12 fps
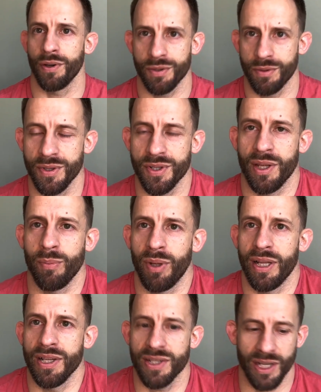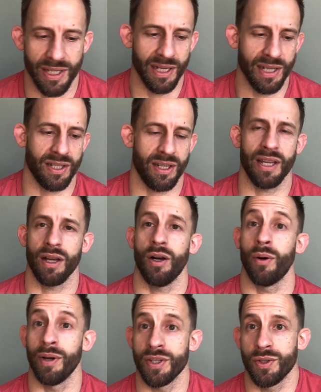goes through the same place. And then it's like,
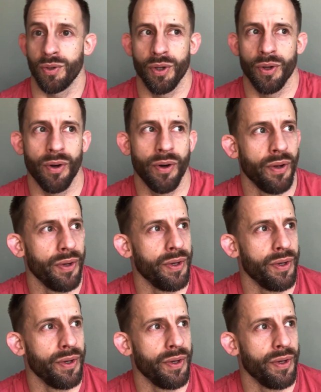oh, I saw your